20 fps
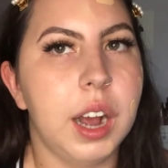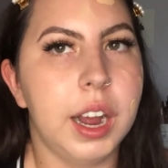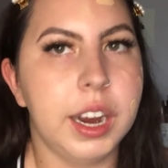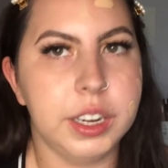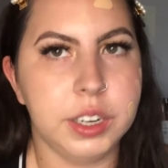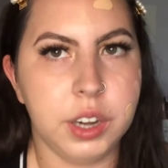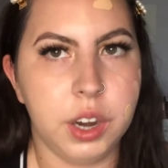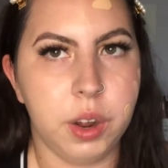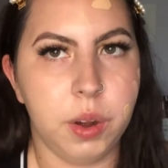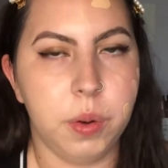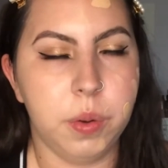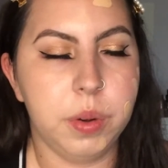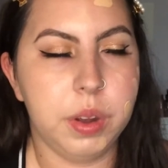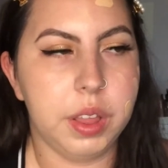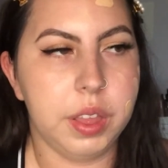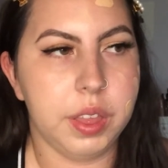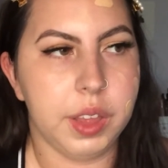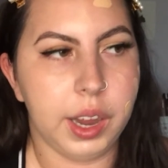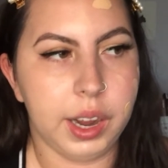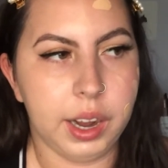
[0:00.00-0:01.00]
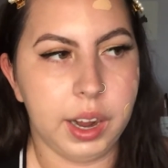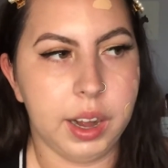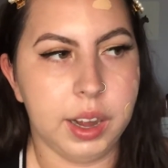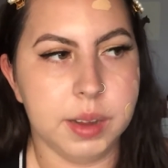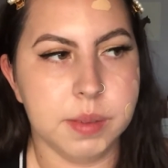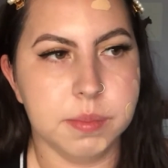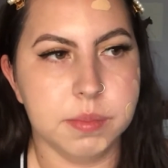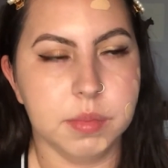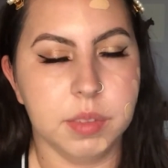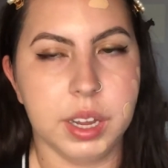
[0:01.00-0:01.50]
I know that
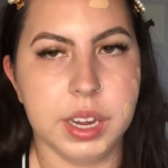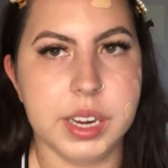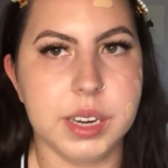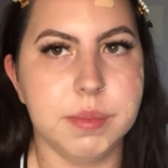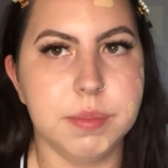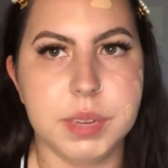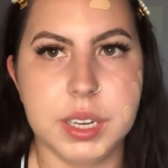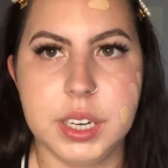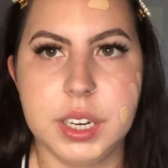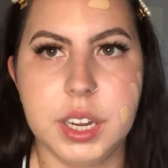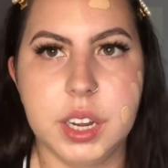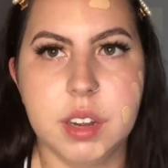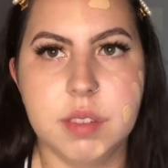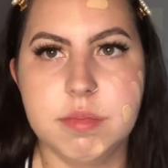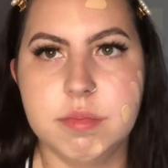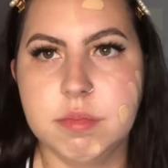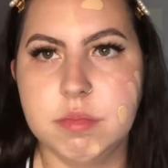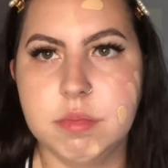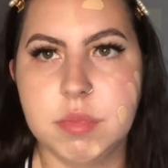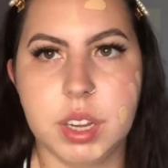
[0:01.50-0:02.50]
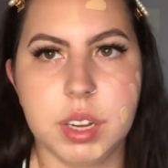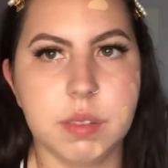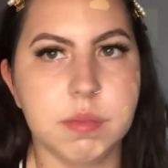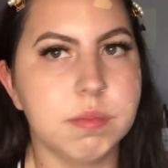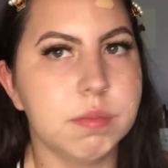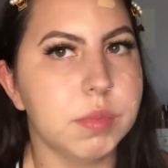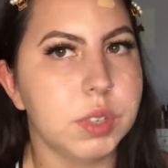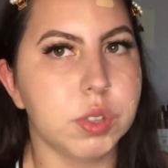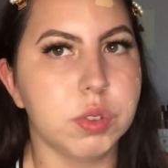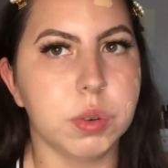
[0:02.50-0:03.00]
I'm light medium like
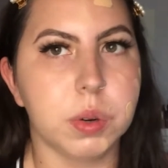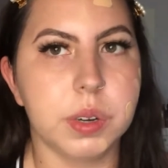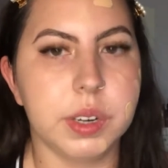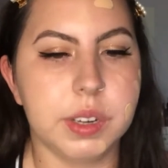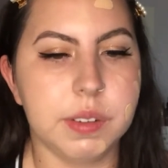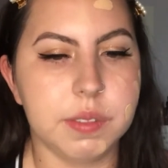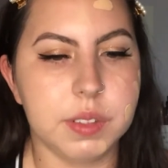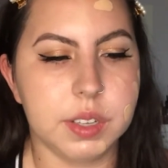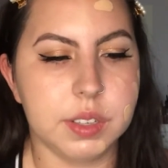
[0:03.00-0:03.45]
majority of the